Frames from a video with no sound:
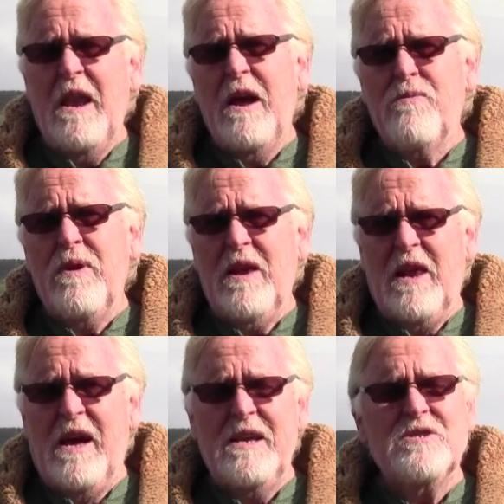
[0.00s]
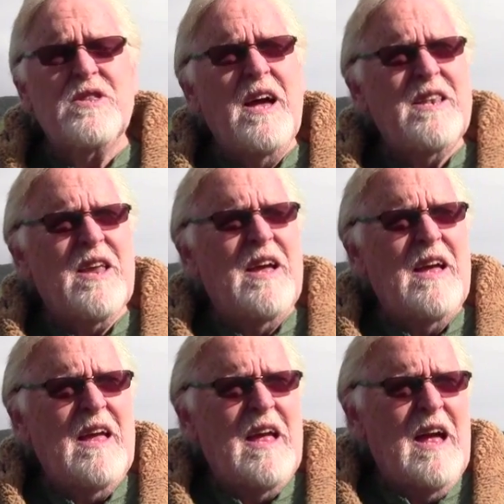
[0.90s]
and I realized
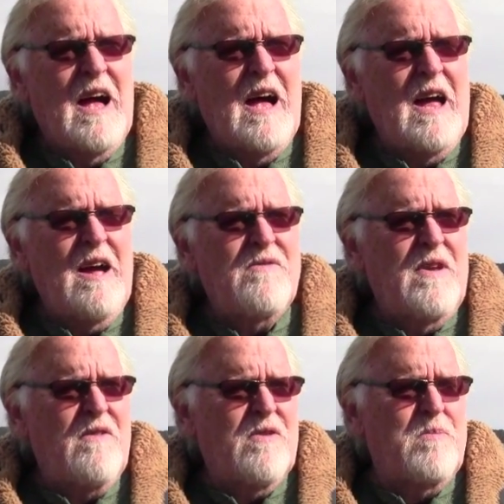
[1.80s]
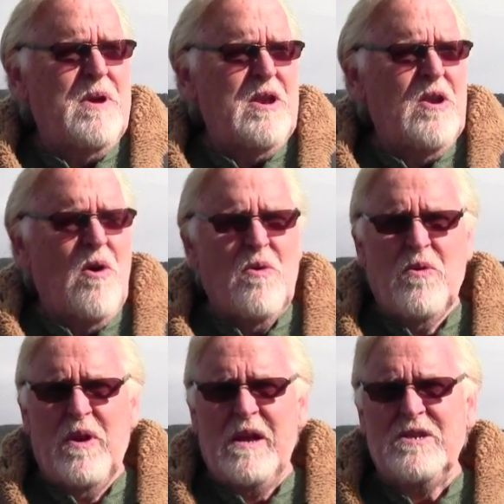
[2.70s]
that I have never been
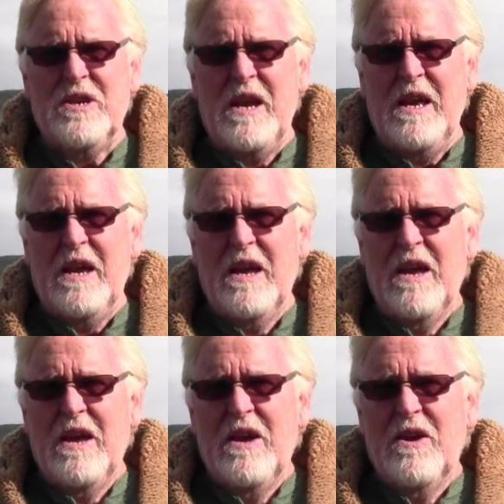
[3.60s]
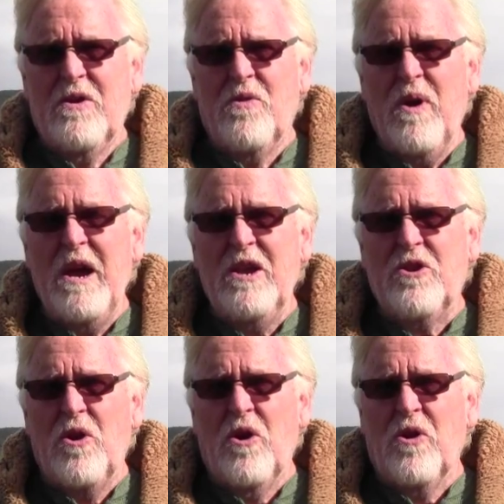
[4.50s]
known as a
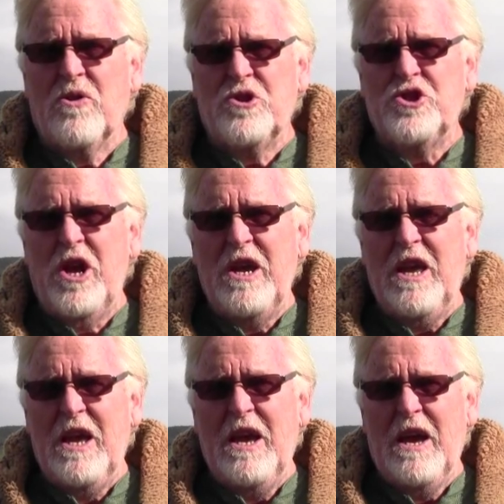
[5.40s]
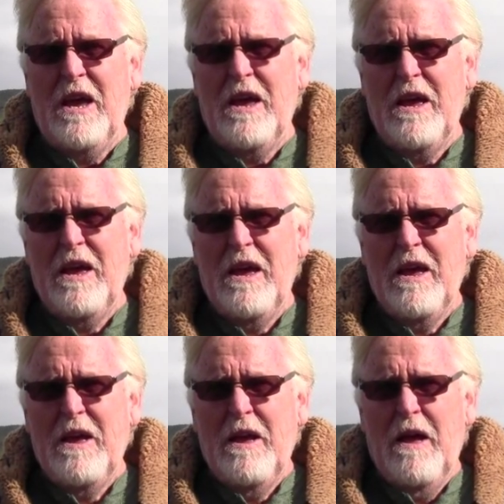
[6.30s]
great earth-shaking
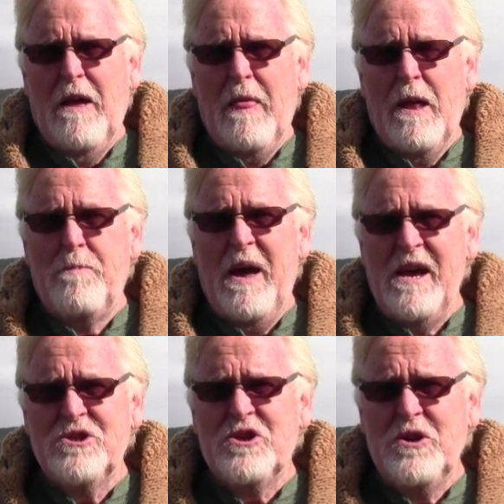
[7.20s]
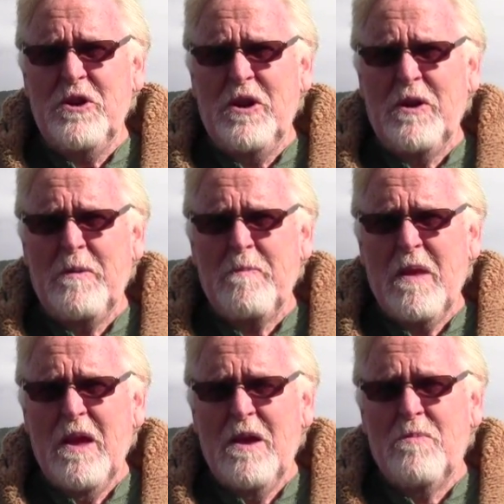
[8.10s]
a pastor,
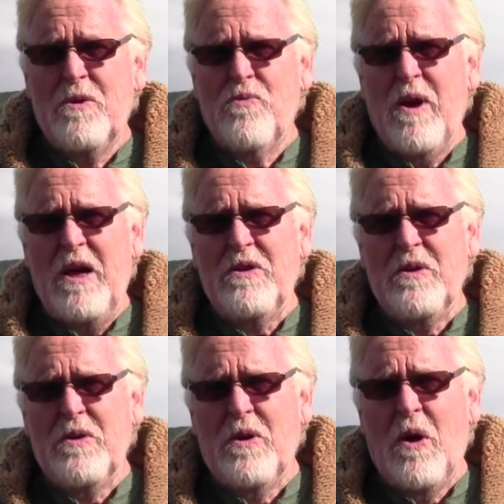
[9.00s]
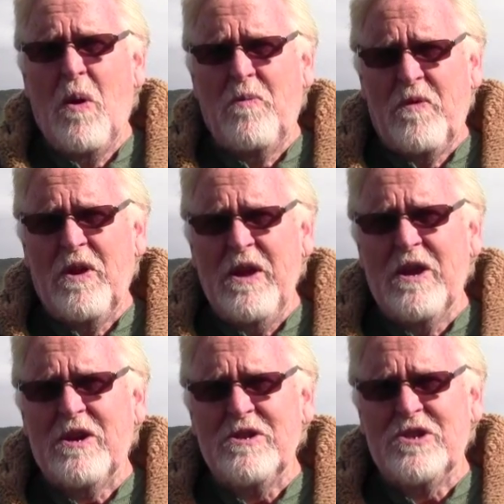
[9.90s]
but rather hopefully
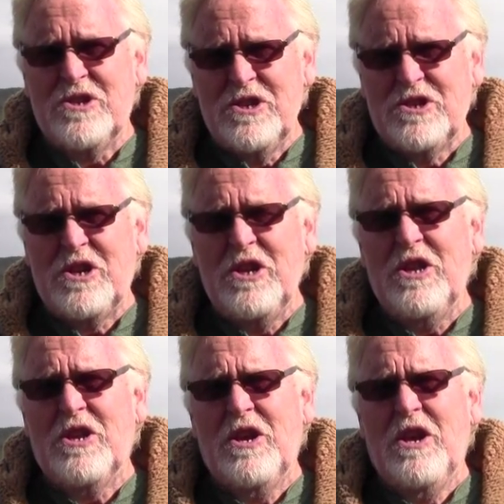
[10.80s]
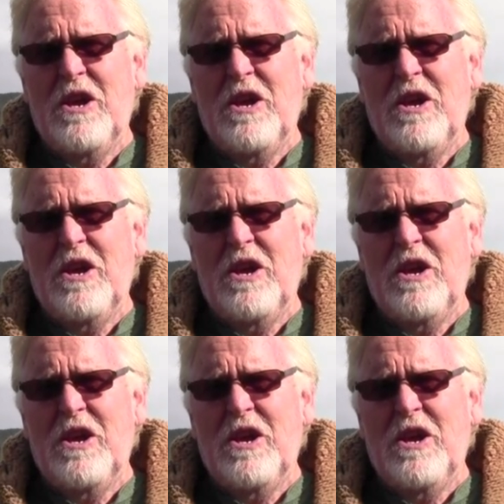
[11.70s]
a consistent